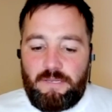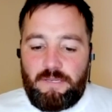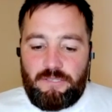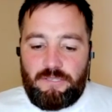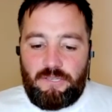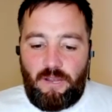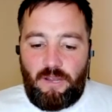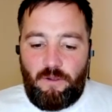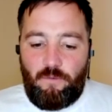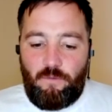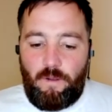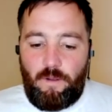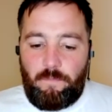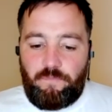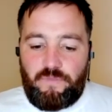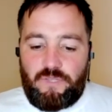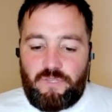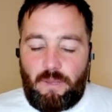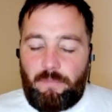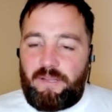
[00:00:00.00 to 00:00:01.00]
So
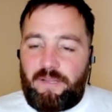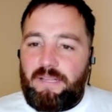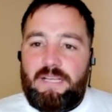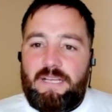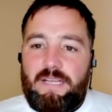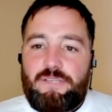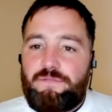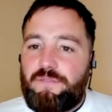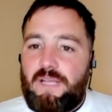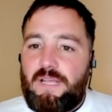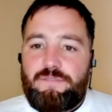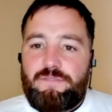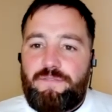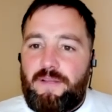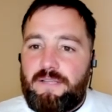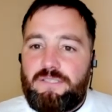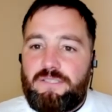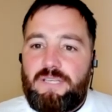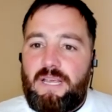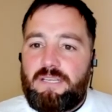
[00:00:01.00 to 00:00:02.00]
I mean, that's
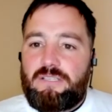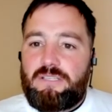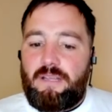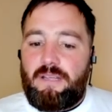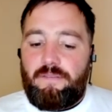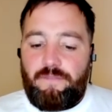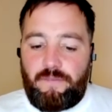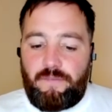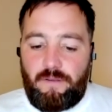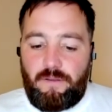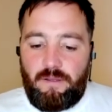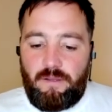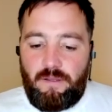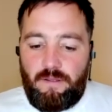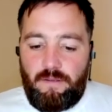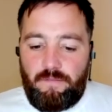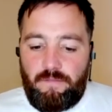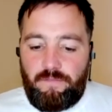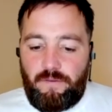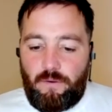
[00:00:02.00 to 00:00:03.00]
fantastic for
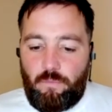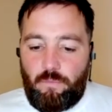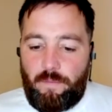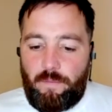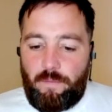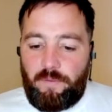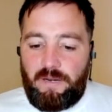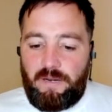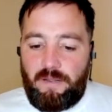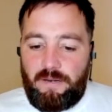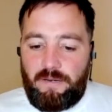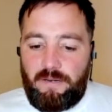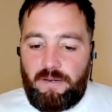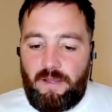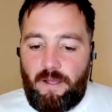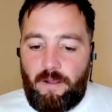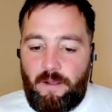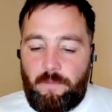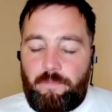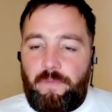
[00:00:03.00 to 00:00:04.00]
the women,
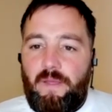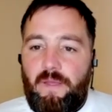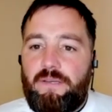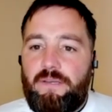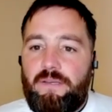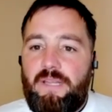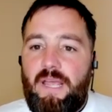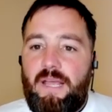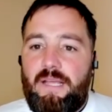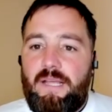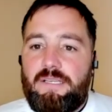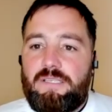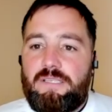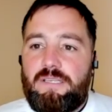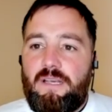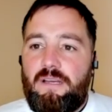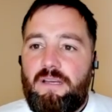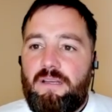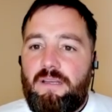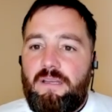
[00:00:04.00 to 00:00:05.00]
and yeah,
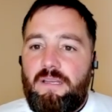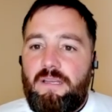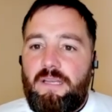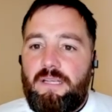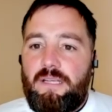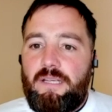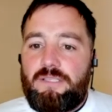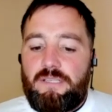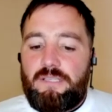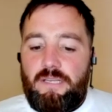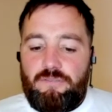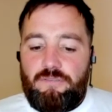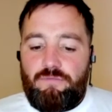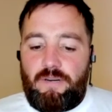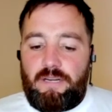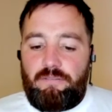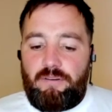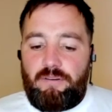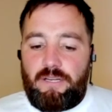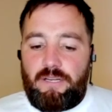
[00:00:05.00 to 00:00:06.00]
it's
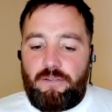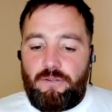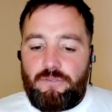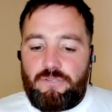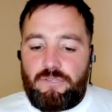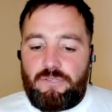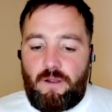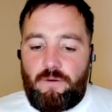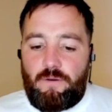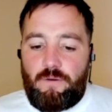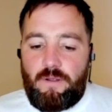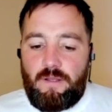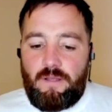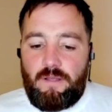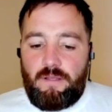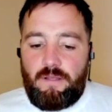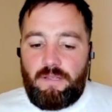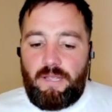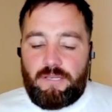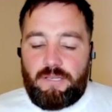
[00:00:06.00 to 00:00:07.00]
really, really good. So
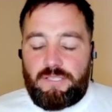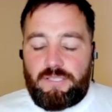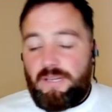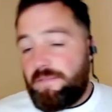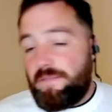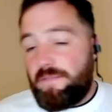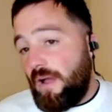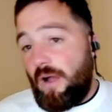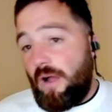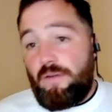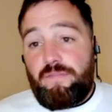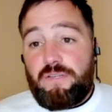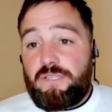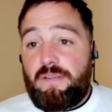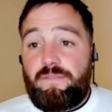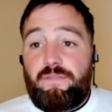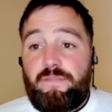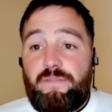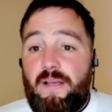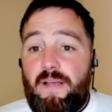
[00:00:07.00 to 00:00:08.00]
yeah, over
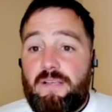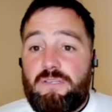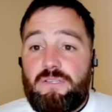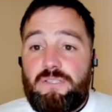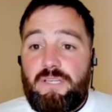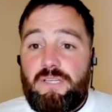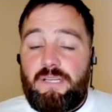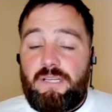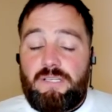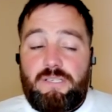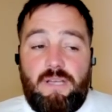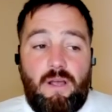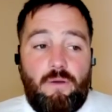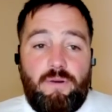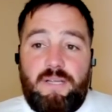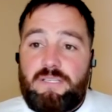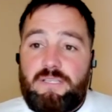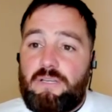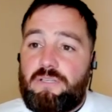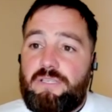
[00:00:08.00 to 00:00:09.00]
7,000 tickets sold.
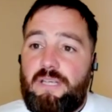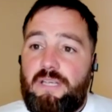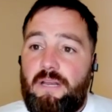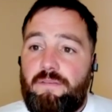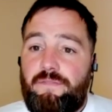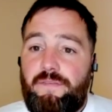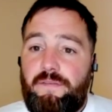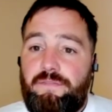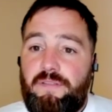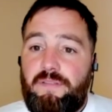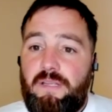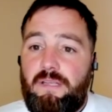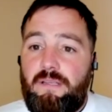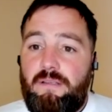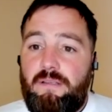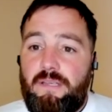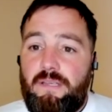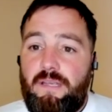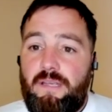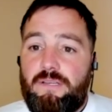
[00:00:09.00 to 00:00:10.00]
As I said,
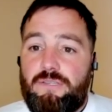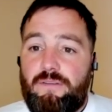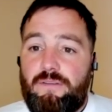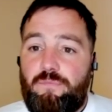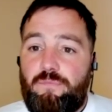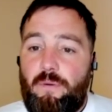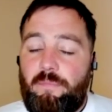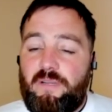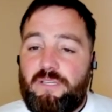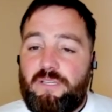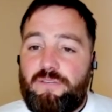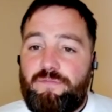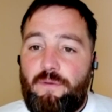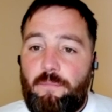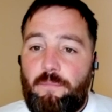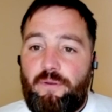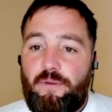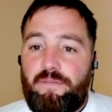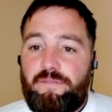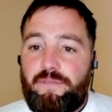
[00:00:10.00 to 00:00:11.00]
50 years of women's
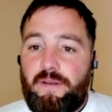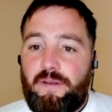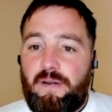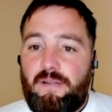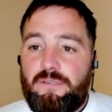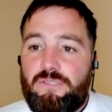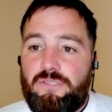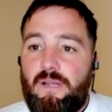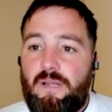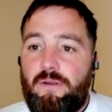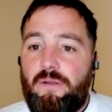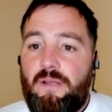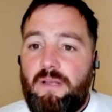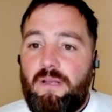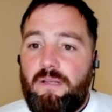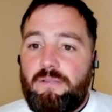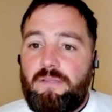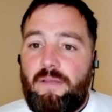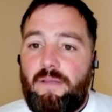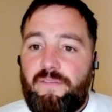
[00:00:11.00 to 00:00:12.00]
football in Finland, so
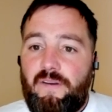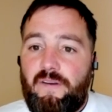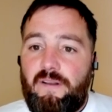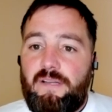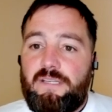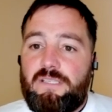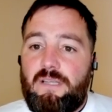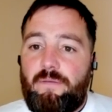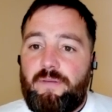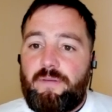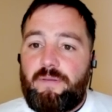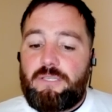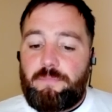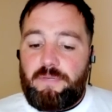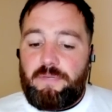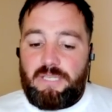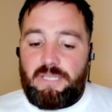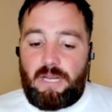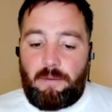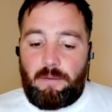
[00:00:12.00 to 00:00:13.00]
definitely something to
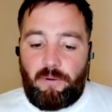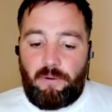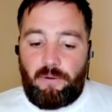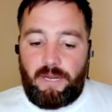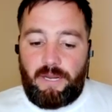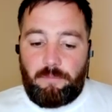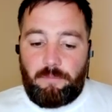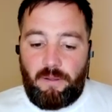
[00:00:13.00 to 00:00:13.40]
be celebrated.